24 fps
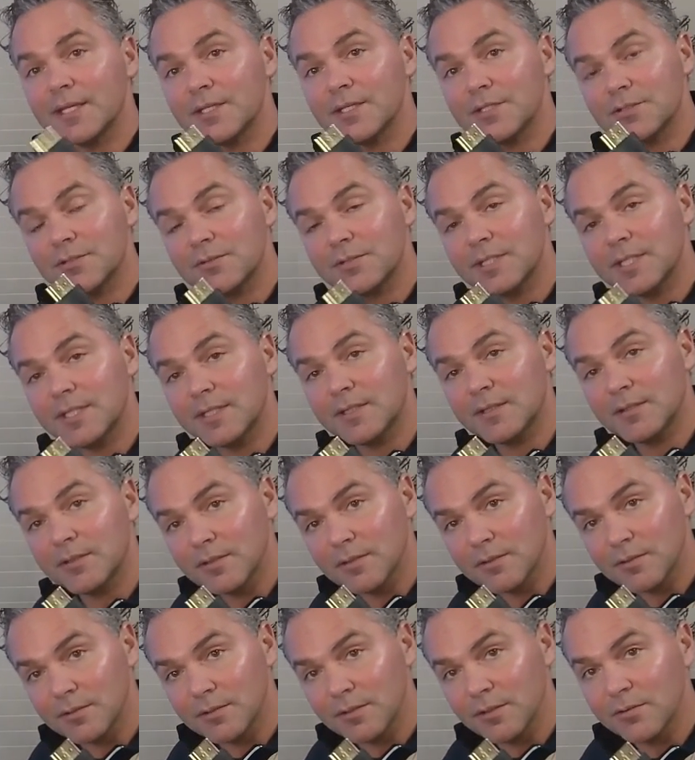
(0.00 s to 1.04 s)
So then
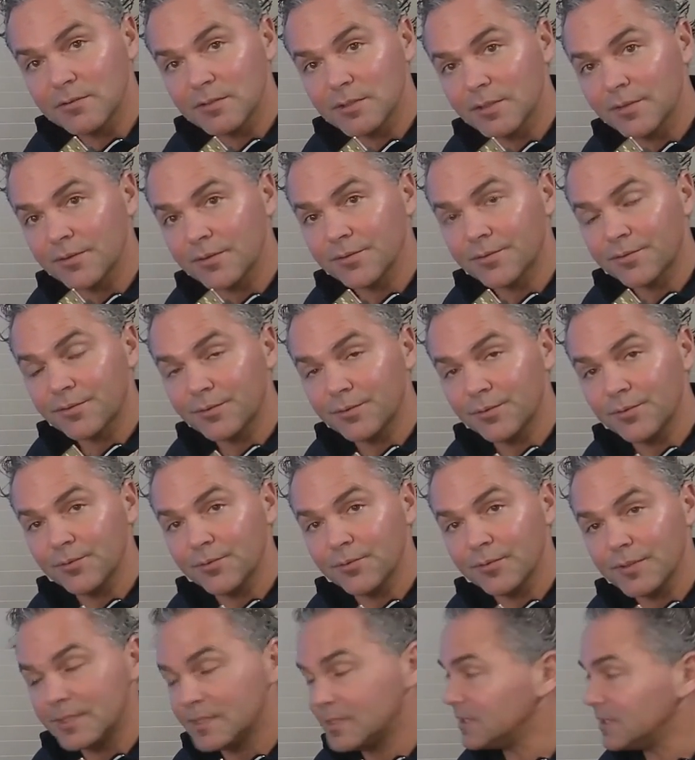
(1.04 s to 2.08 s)
don't go
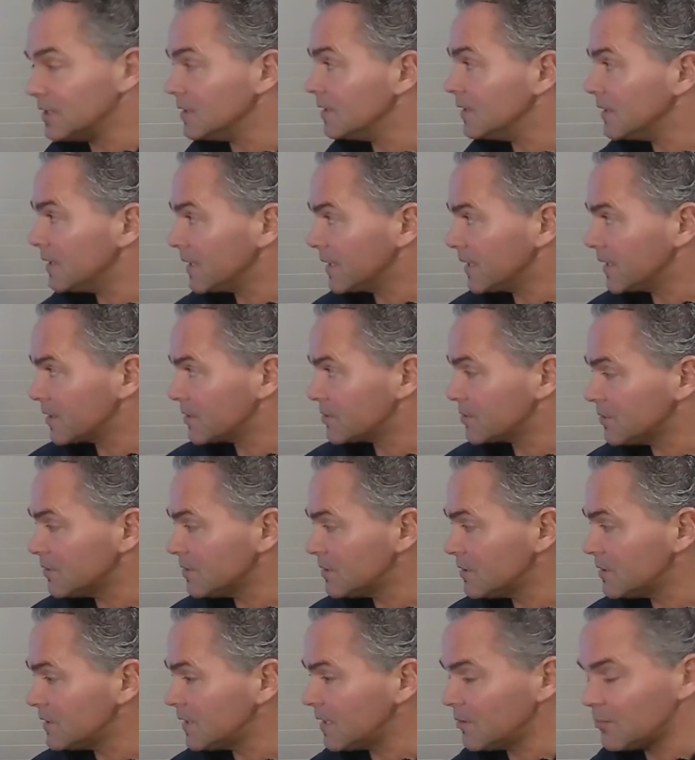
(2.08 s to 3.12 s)
through the
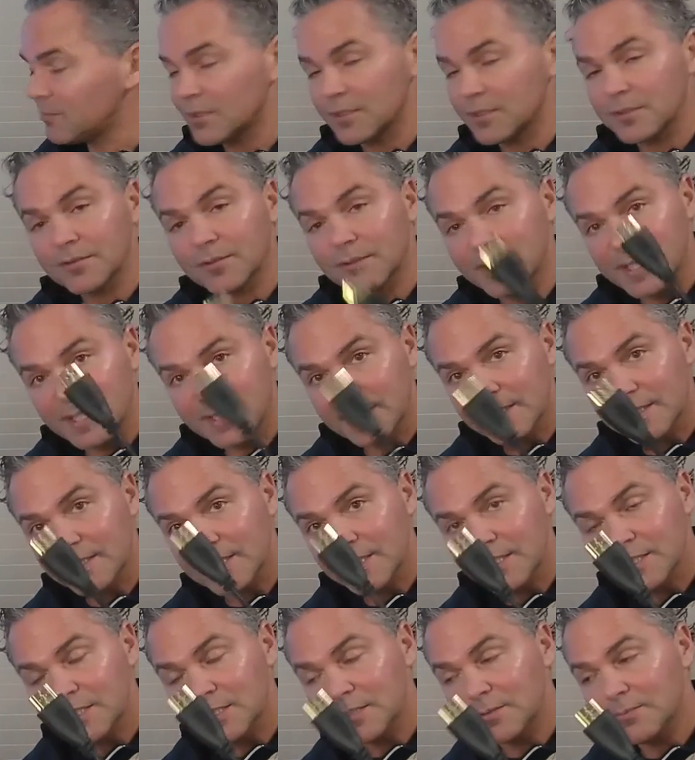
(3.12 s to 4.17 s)
X30, but connect the
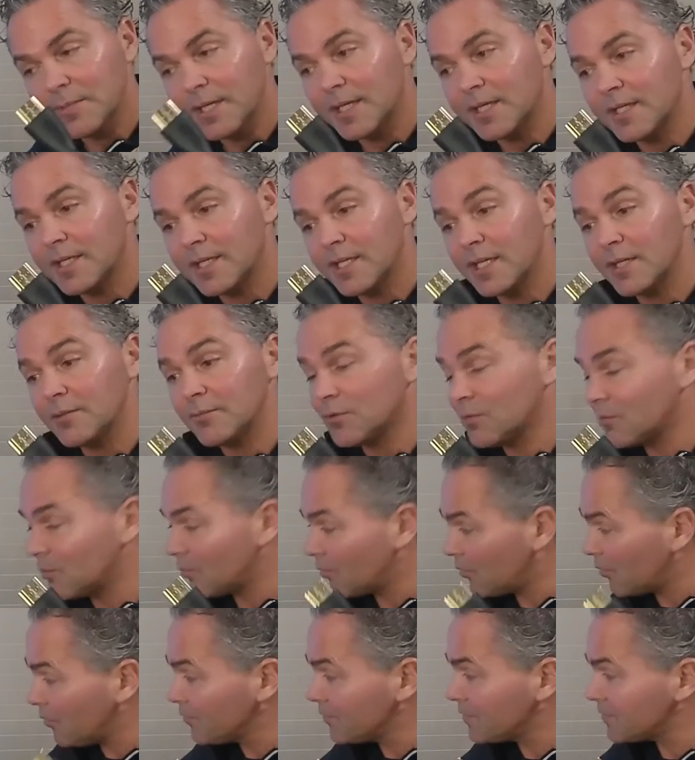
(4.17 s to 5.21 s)
HDMI cable
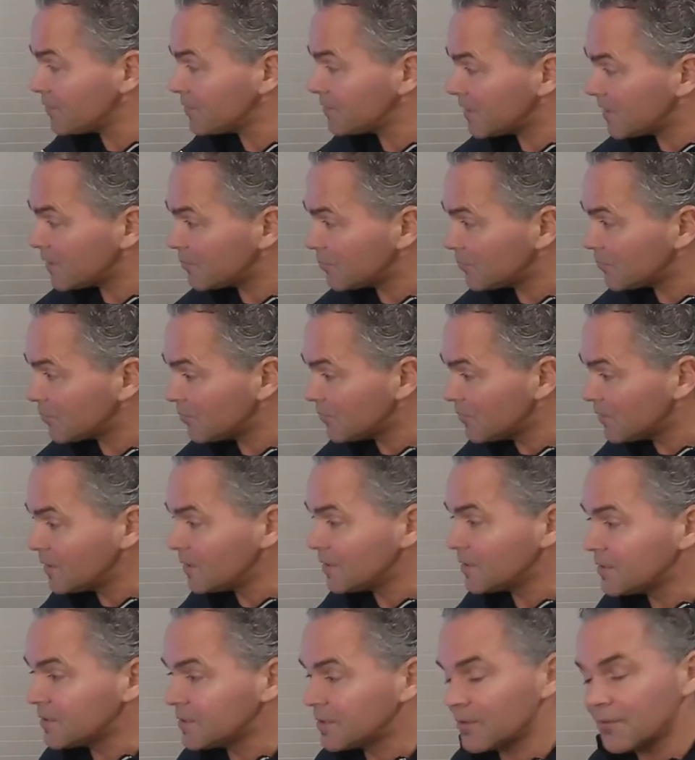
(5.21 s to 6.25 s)
on the table
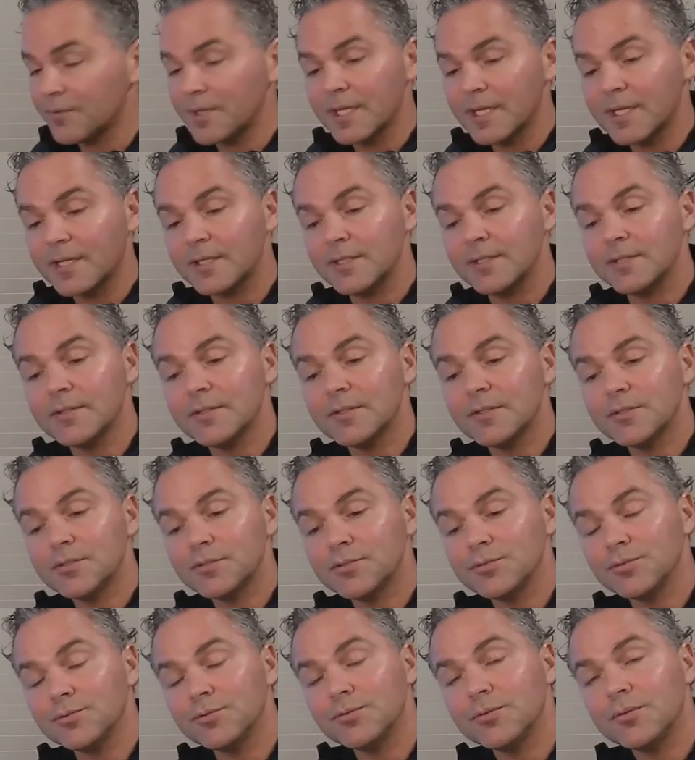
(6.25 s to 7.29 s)
directly
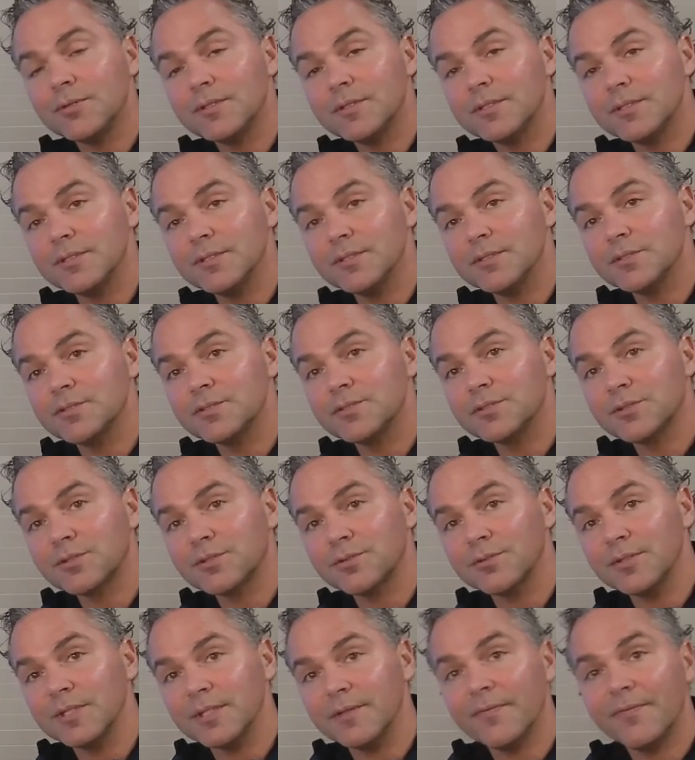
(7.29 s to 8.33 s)
to the
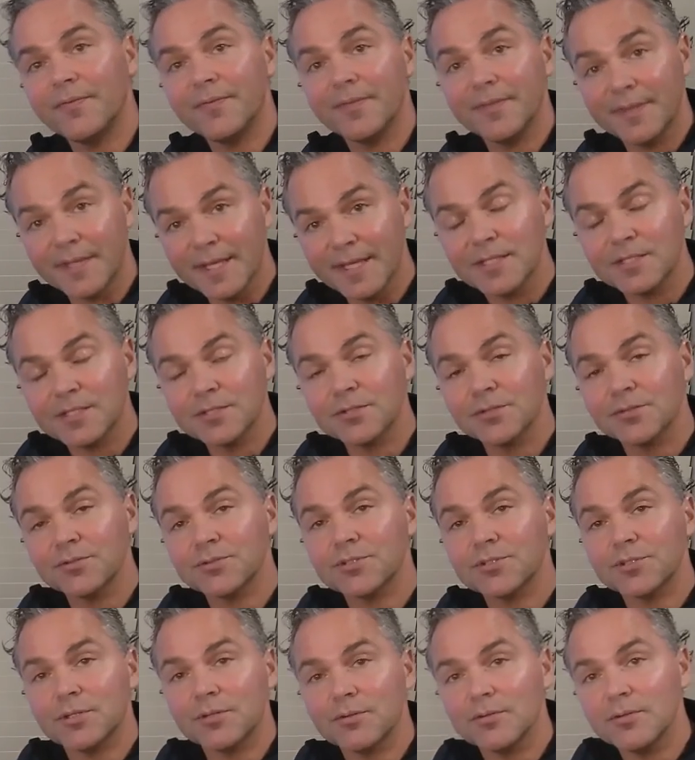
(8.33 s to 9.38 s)
screen. That is
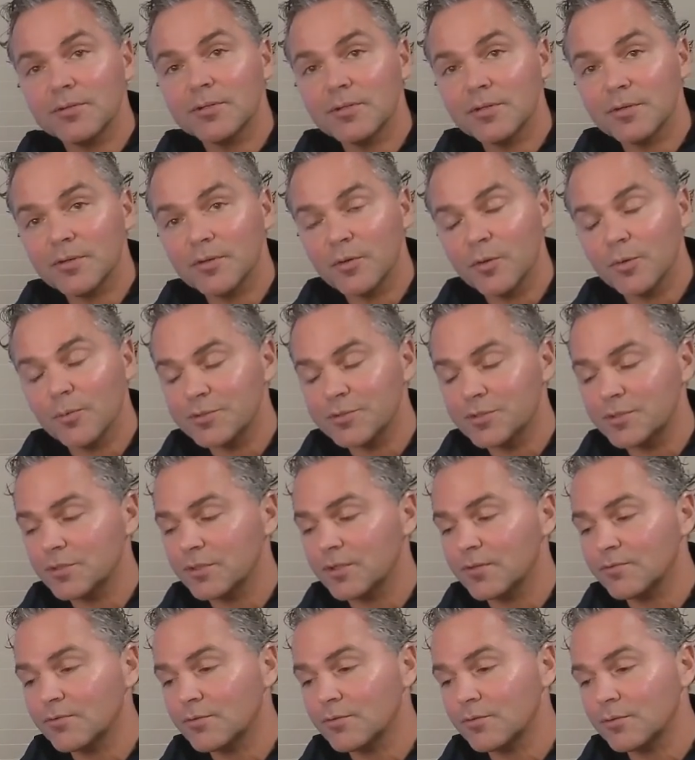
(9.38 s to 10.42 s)
also an option,
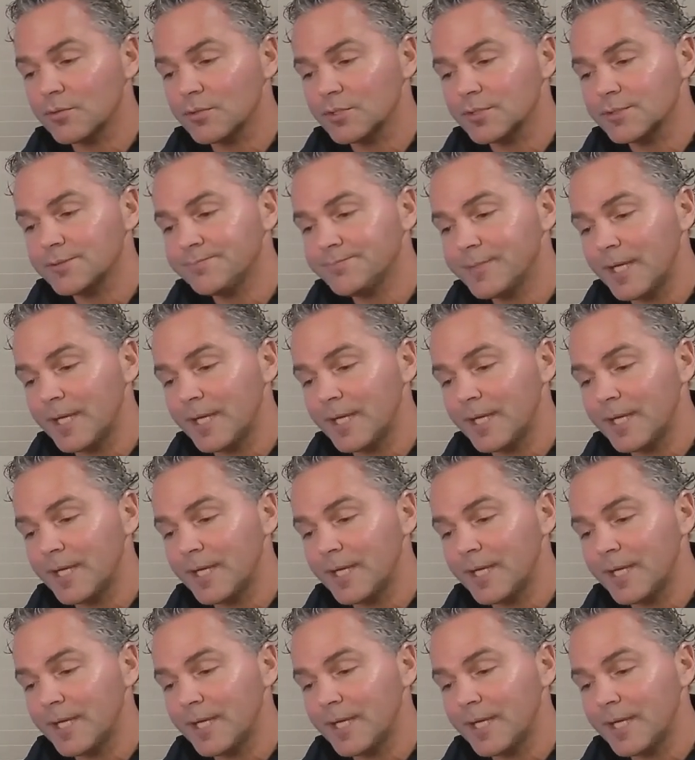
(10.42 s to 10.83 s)
of course.